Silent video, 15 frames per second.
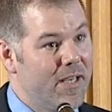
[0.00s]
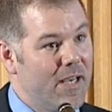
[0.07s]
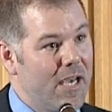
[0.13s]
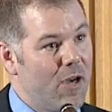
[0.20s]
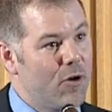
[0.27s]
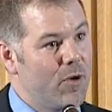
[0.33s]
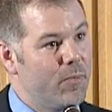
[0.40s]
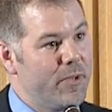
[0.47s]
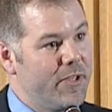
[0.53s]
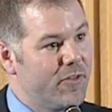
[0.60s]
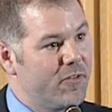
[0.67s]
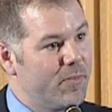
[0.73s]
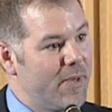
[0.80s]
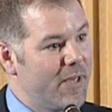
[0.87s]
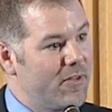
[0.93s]
How can we
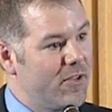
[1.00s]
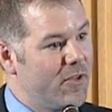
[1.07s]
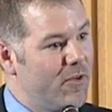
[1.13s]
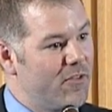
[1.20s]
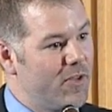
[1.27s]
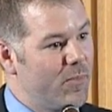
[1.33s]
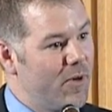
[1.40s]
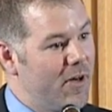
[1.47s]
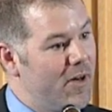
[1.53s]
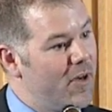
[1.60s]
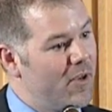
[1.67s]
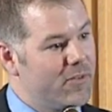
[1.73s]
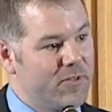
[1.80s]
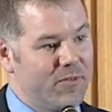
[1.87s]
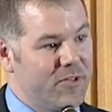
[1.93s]
expect to go somewhere
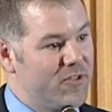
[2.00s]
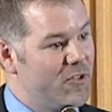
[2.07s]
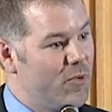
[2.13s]
else if it's